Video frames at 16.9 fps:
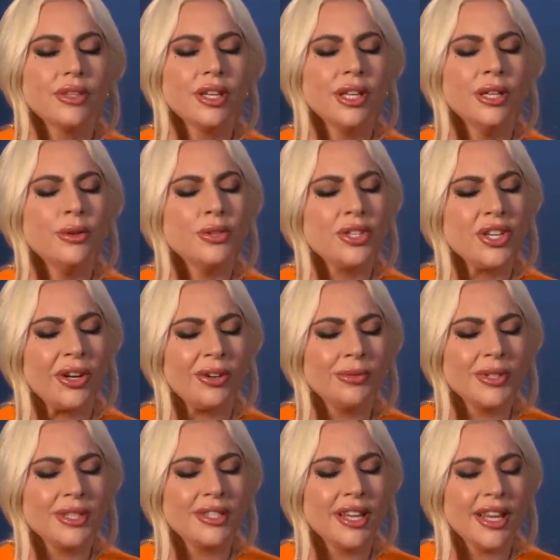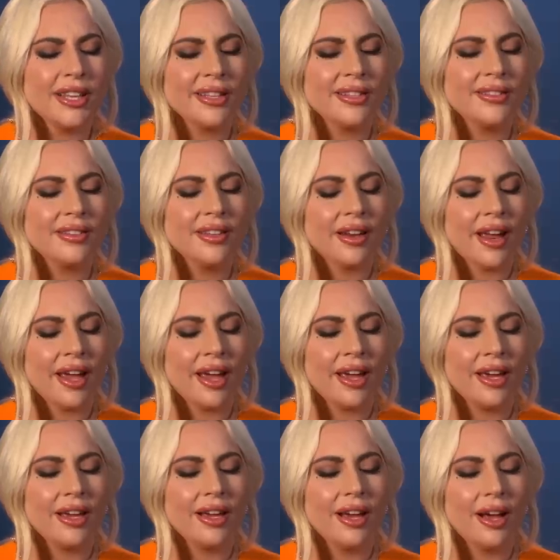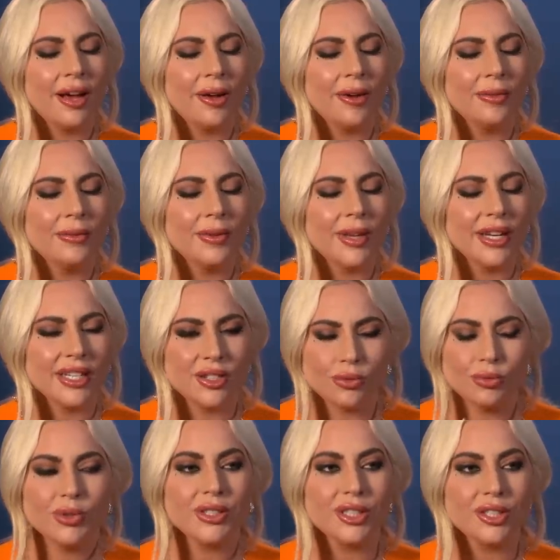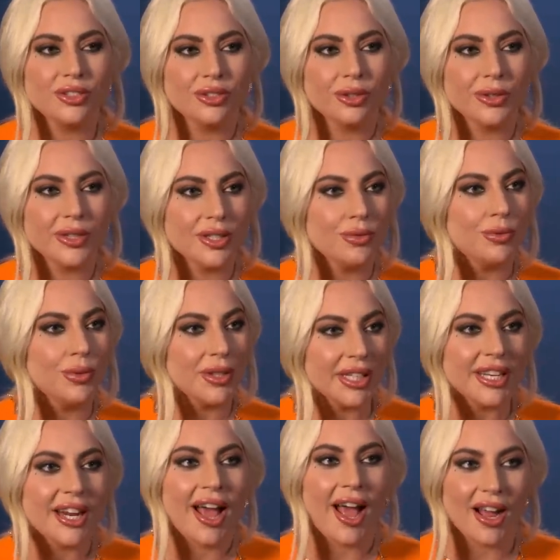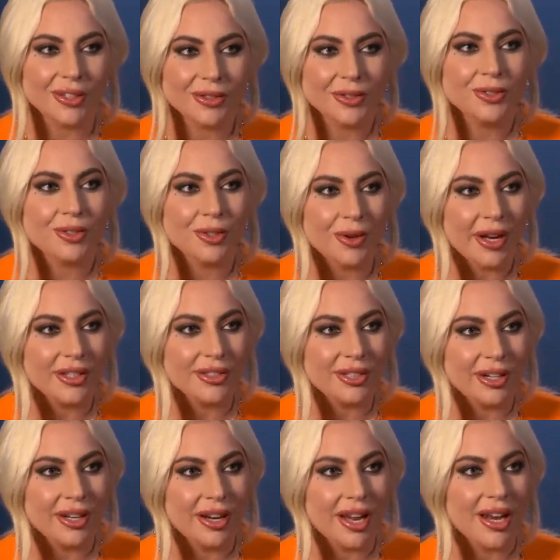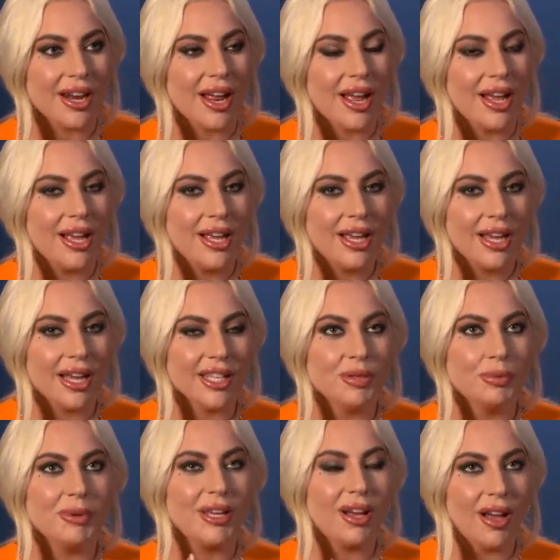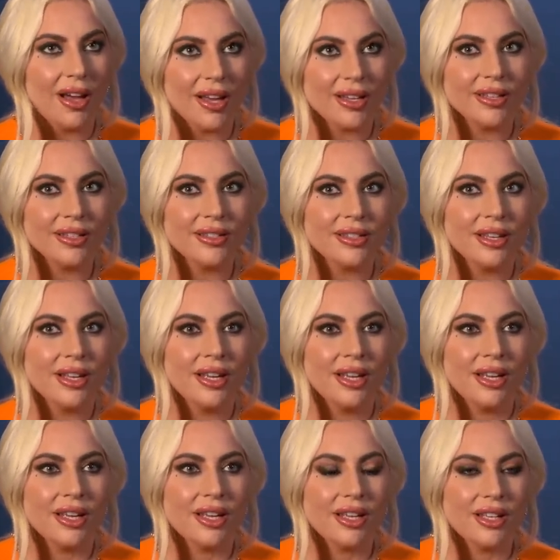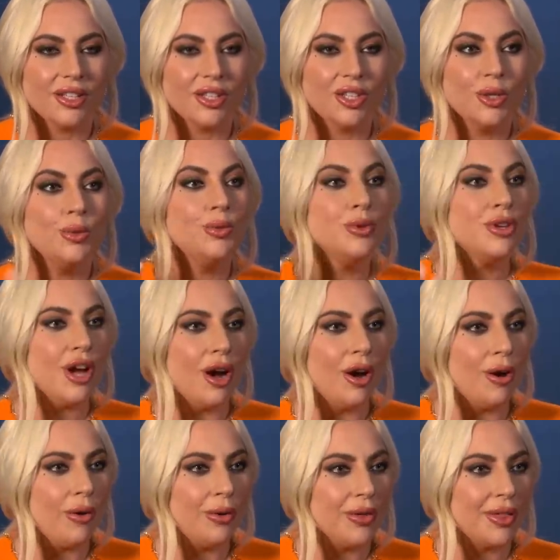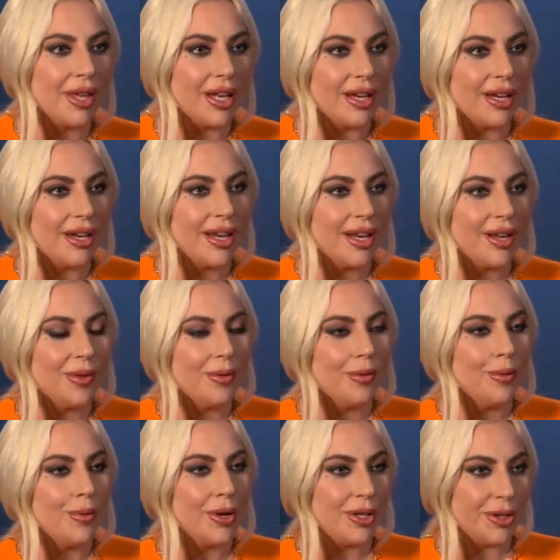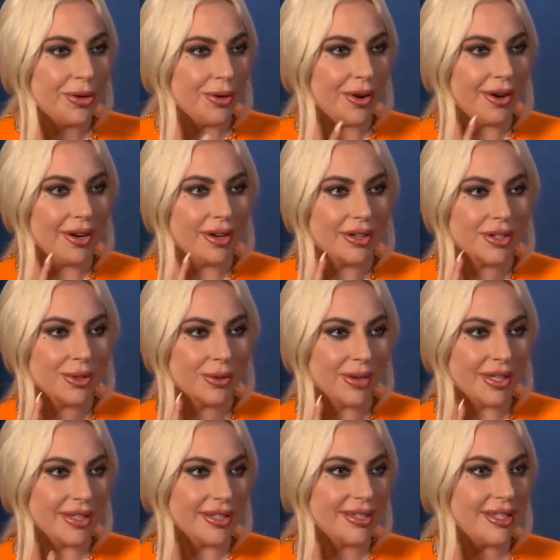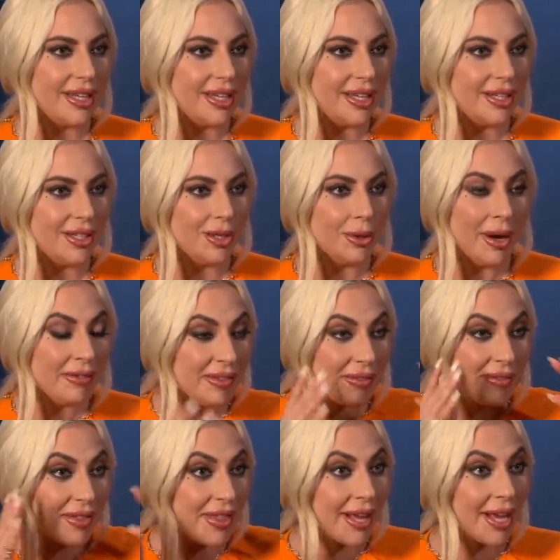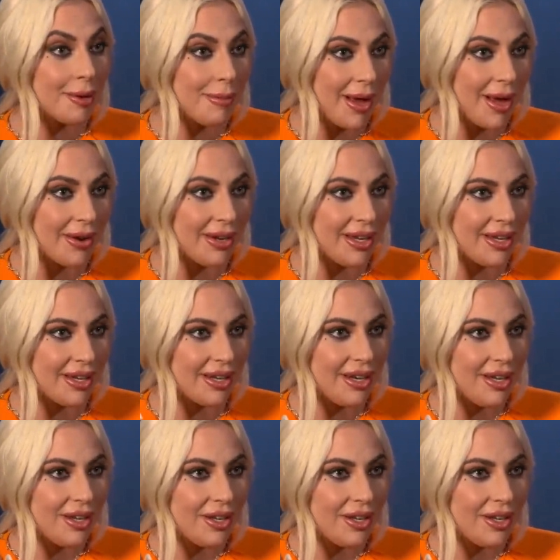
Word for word: You know, Jared was saying this today, um, and it's really true. He's really an actor's director, and mm-hmm. it's because you know that when you're doing a scene, you don't have to even think about it